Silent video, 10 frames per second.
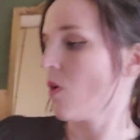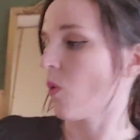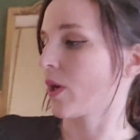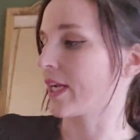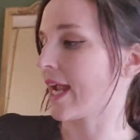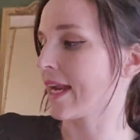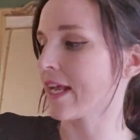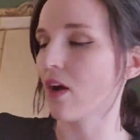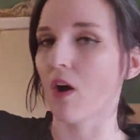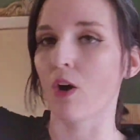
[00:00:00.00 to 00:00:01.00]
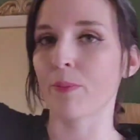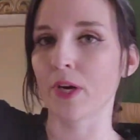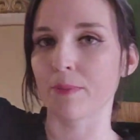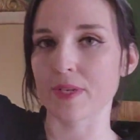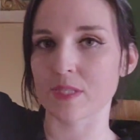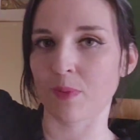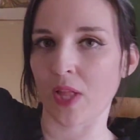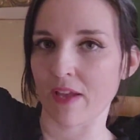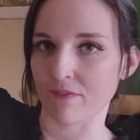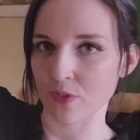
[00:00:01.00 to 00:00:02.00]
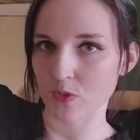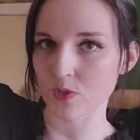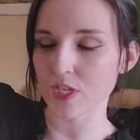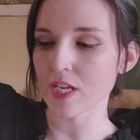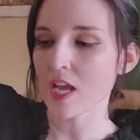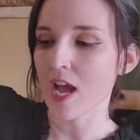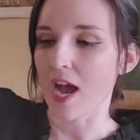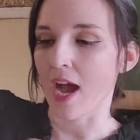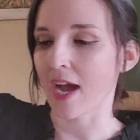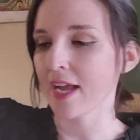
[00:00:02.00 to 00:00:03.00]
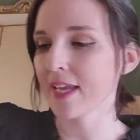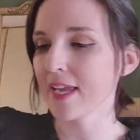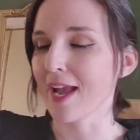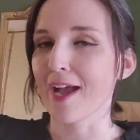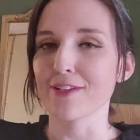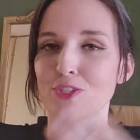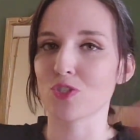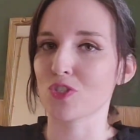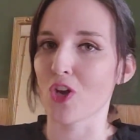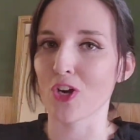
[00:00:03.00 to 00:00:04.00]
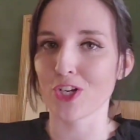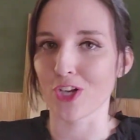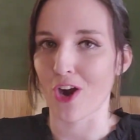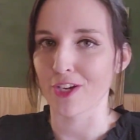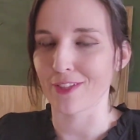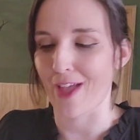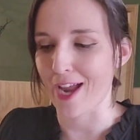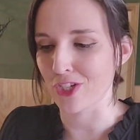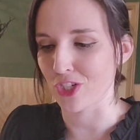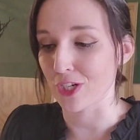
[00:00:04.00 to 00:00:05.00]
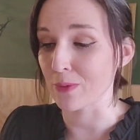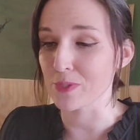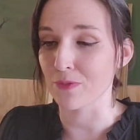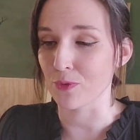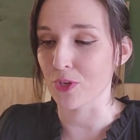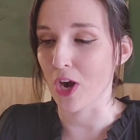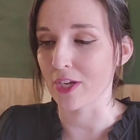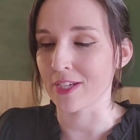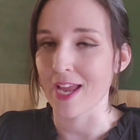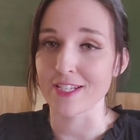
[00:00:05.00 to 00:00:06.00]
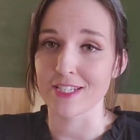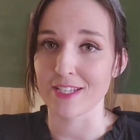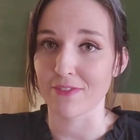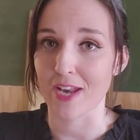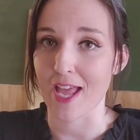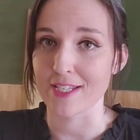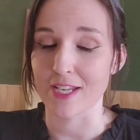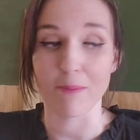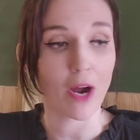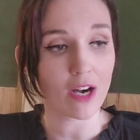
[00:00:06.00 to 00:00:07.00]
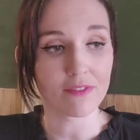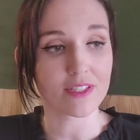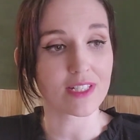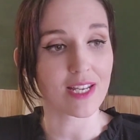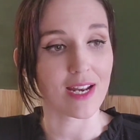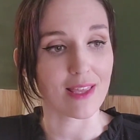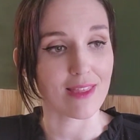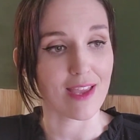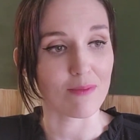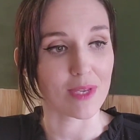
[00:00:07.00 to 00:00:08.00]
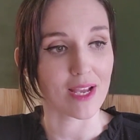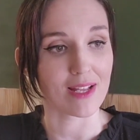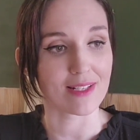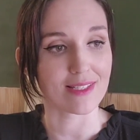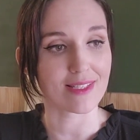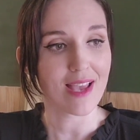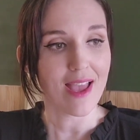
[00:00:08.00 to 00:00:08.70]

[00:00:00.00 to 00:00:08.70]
organic all-purpose plant food. I started a garden last year. It was food garden. I didn't even end up harvesting anything because